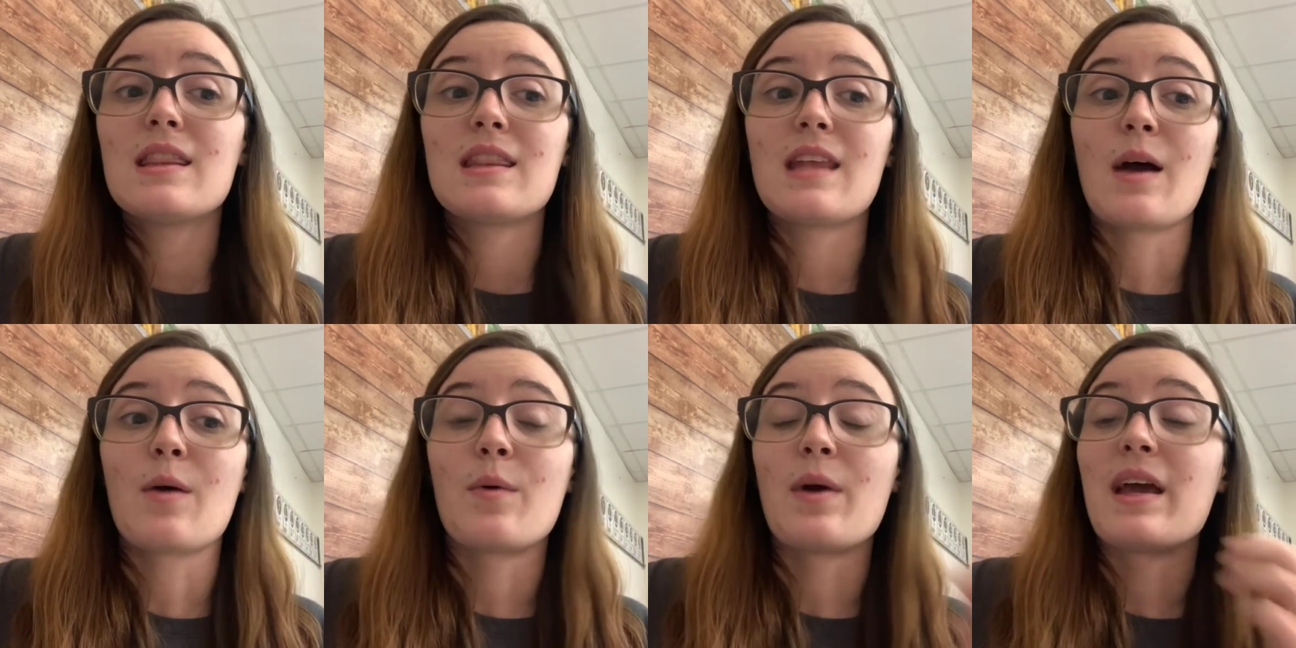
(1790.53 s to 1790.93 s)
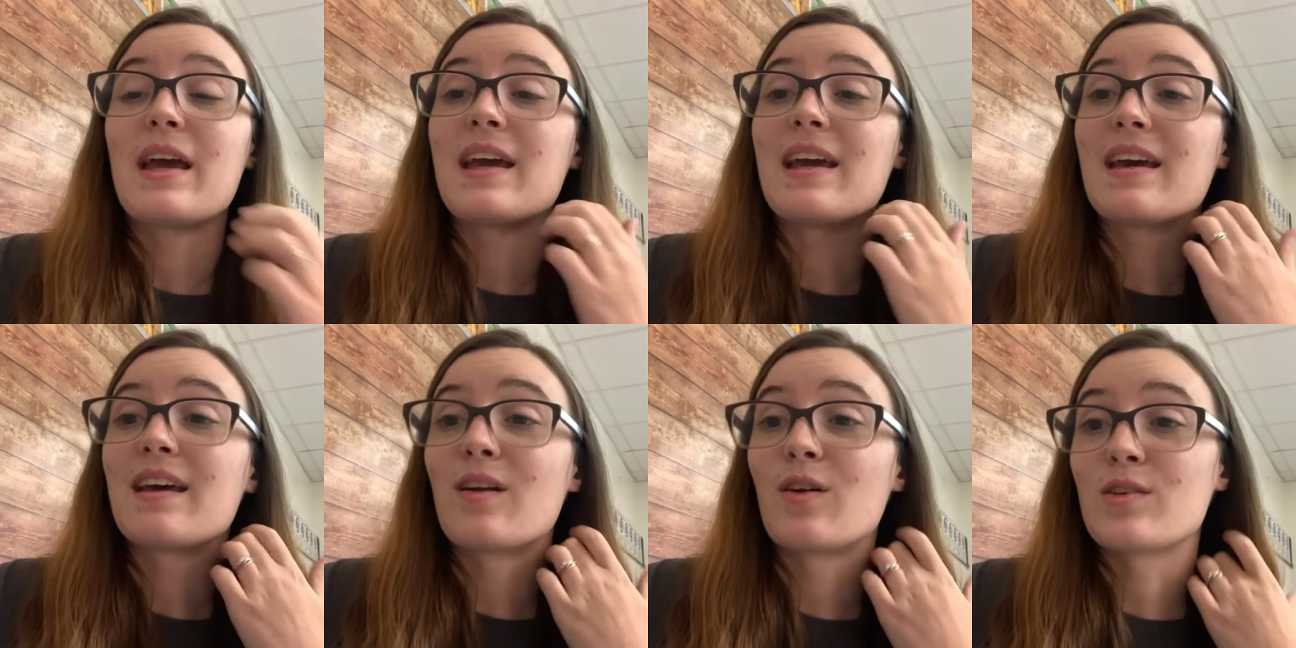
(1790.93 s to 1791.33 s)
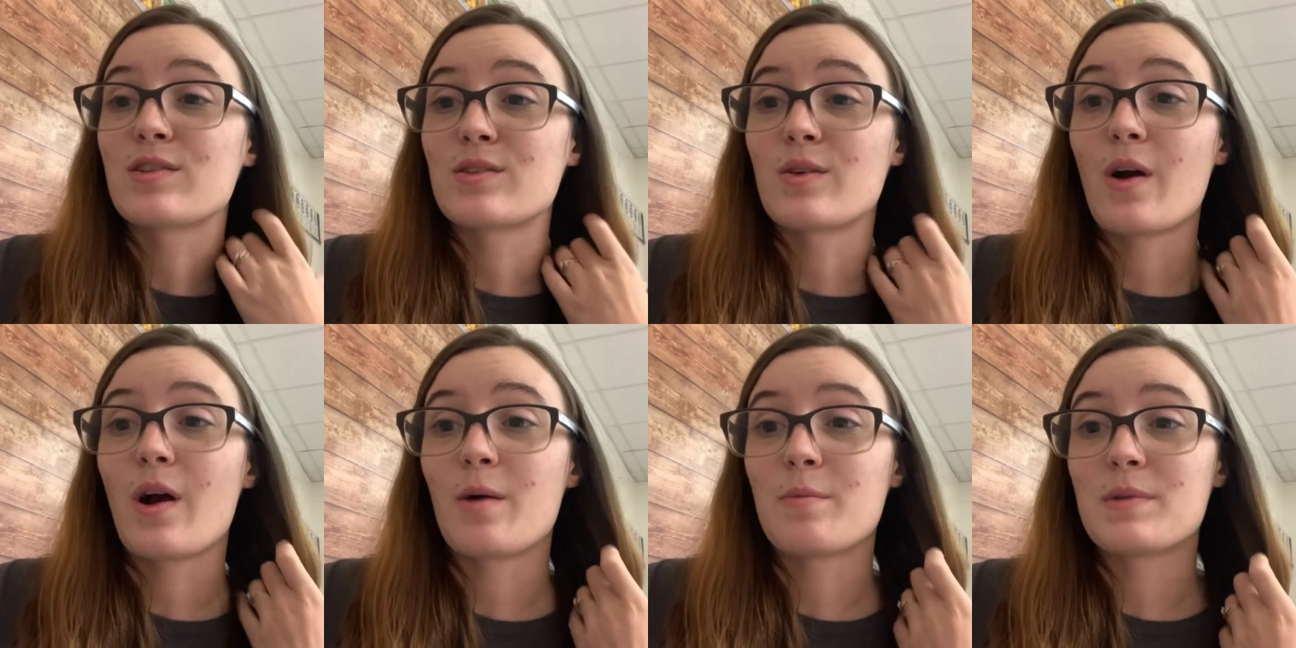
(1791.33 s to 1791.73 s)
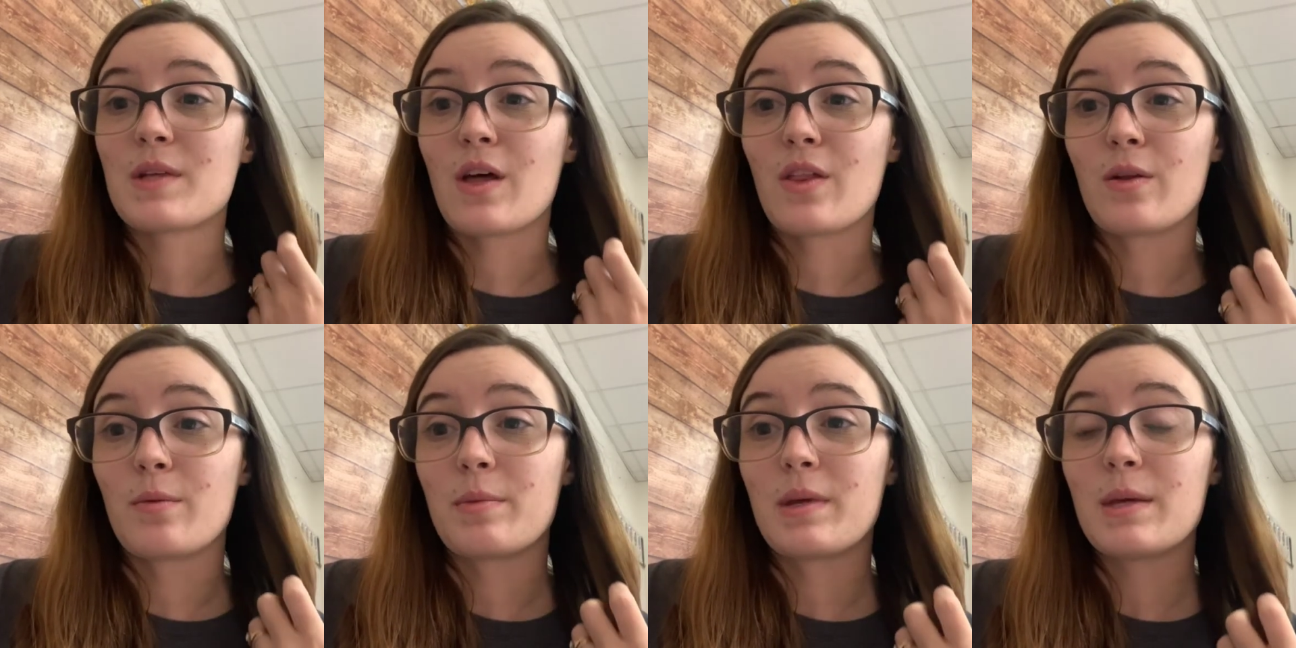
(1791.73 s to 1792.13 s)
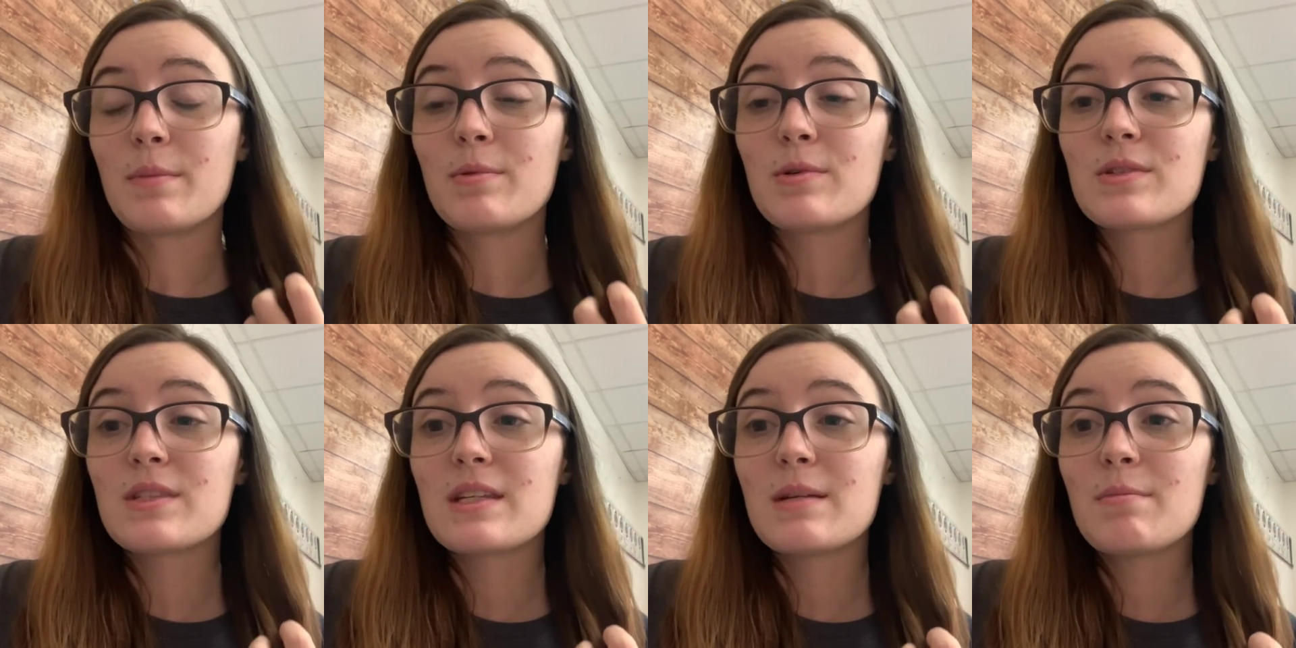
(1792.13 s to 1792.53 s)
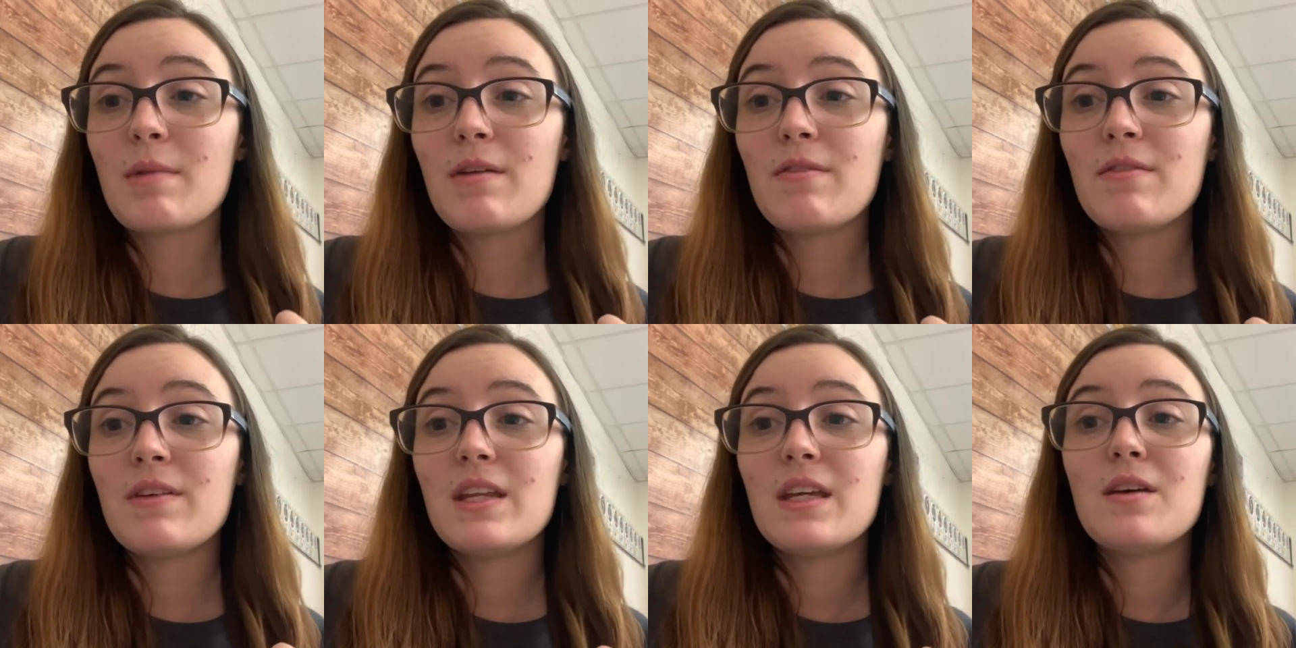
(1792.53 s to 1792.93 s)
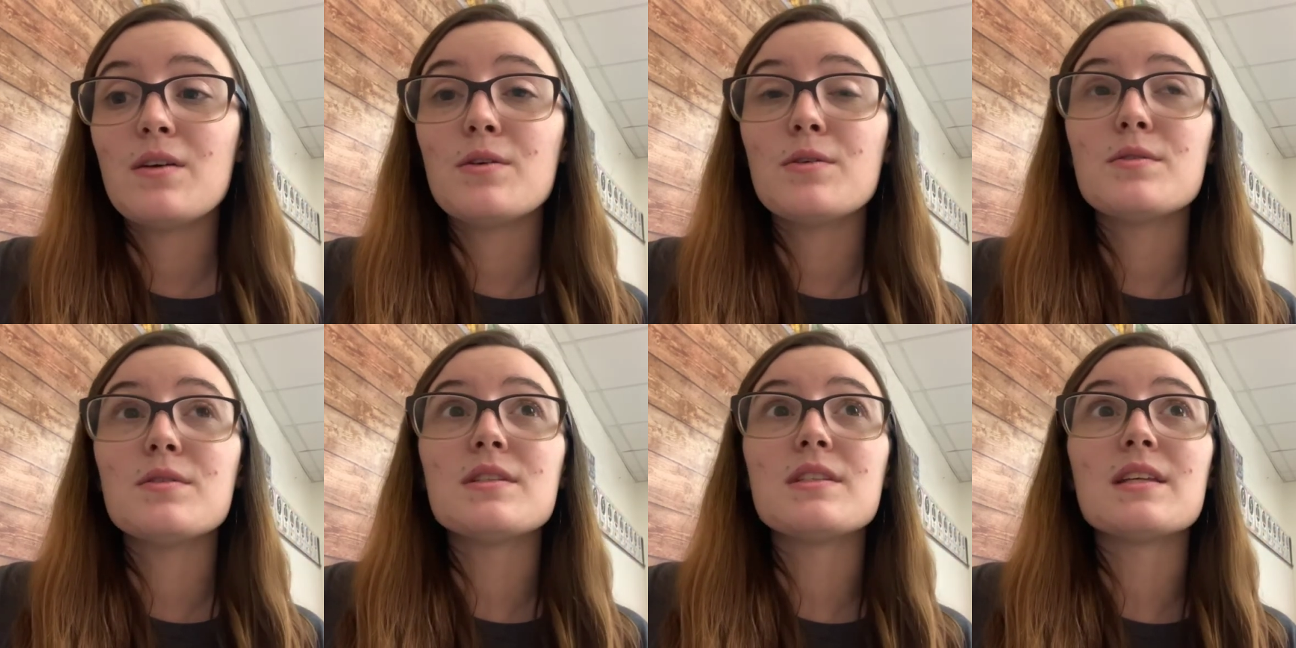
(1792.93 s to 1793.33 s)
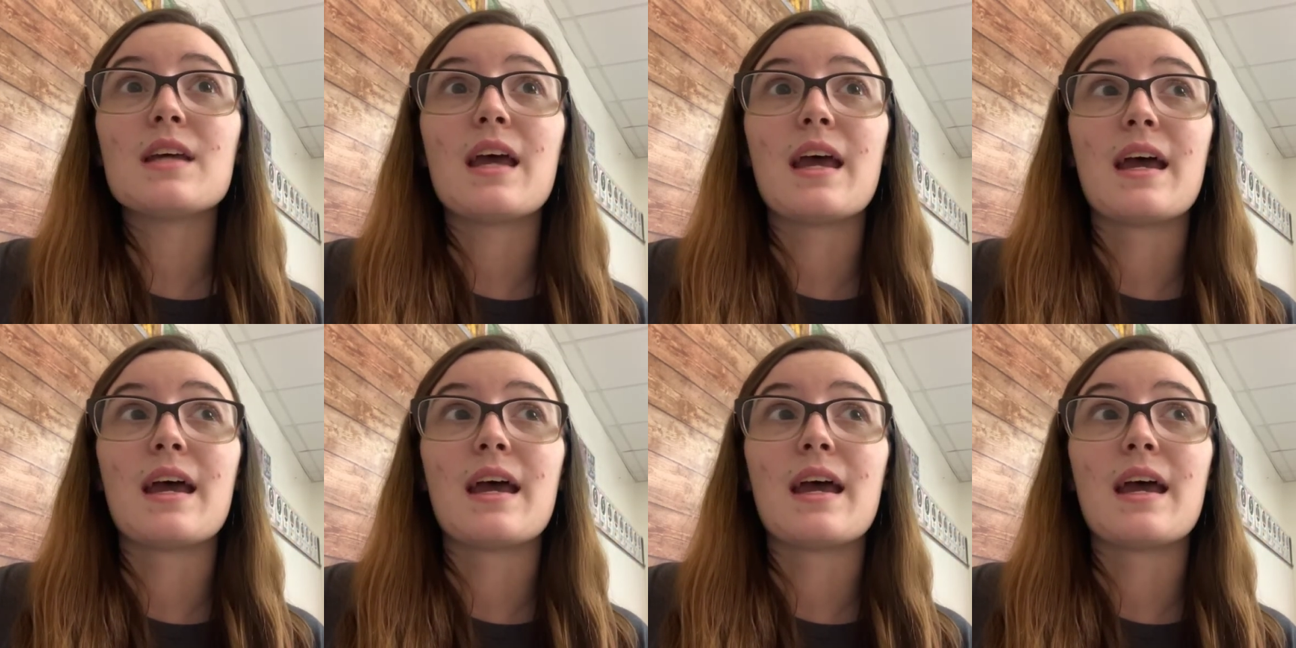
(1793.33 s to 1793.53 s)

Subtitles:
That way it also helps other people see my videos,